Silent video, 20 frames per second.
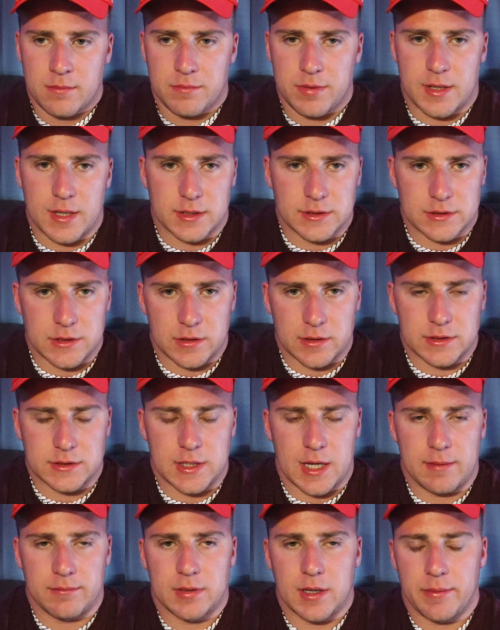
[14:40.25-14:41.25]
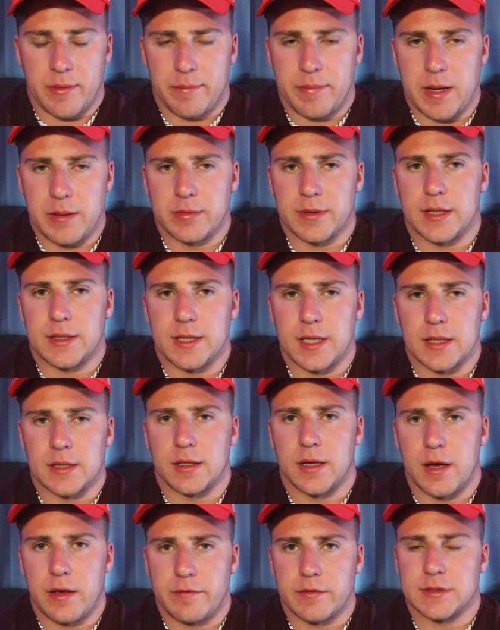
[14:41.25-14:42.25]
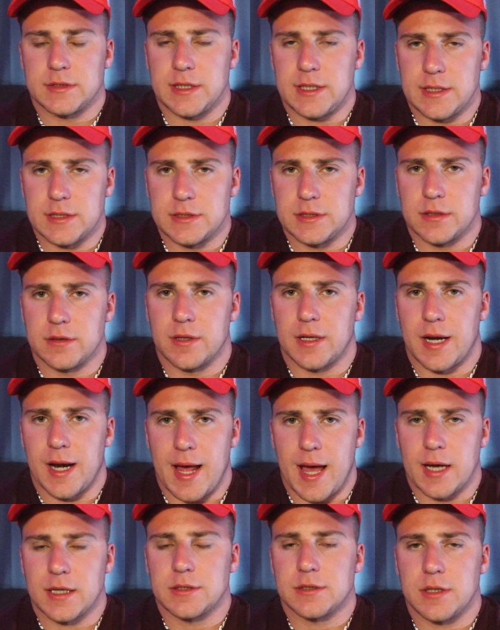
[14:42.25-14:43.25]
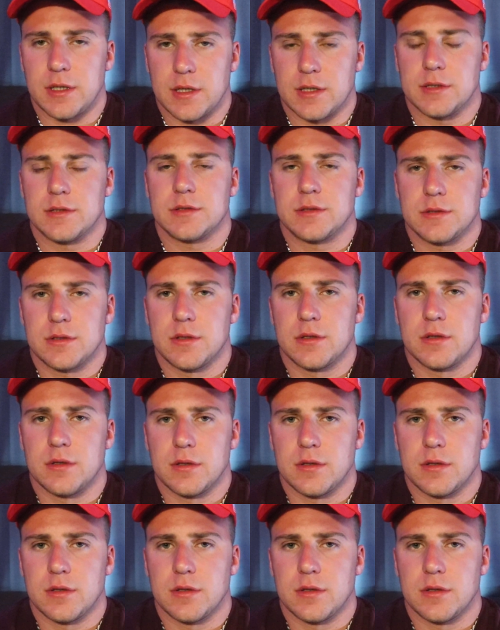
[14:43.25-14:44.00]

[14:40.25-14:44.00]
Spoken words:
Because they're the same type of people that think life is easier than it actually is.